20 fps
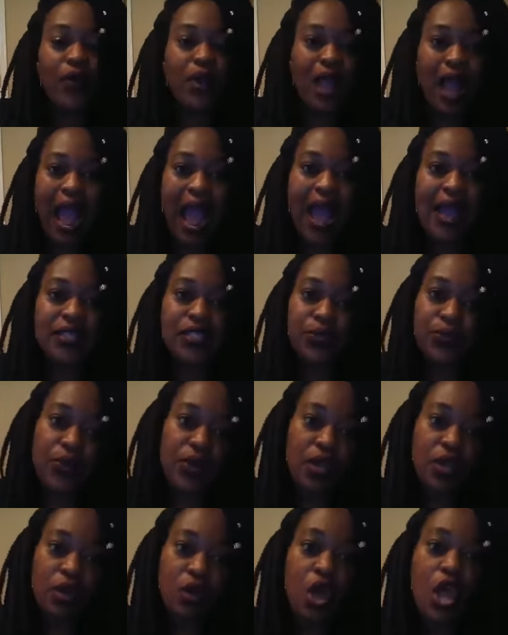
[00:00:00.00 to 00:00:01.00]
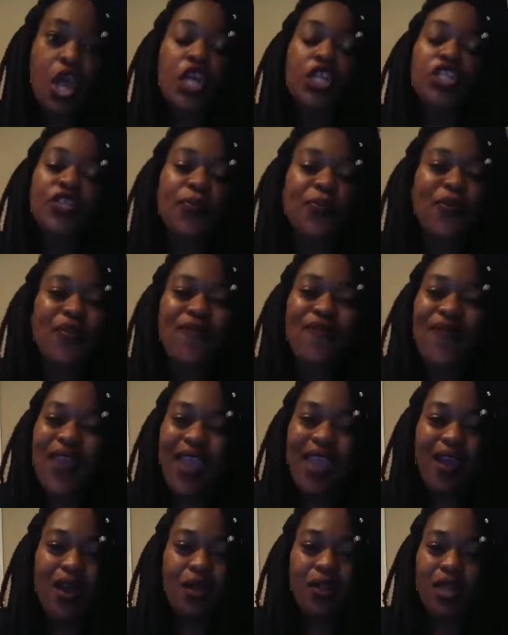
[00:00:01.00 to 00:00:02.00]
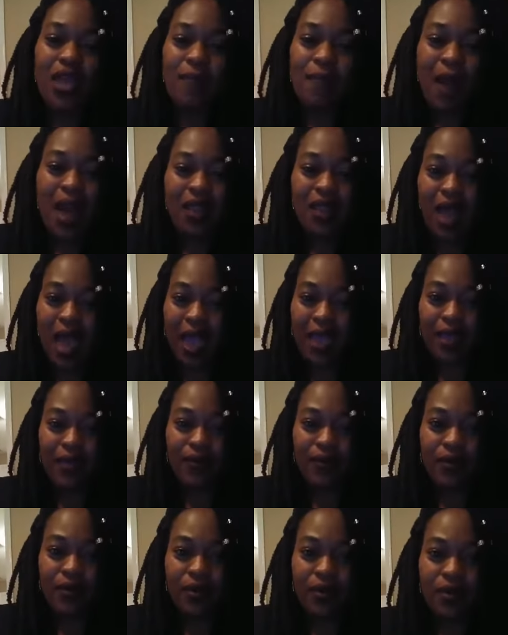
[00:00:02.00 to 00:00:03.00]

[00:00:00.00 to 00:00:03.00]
for God's will to prevail in my life.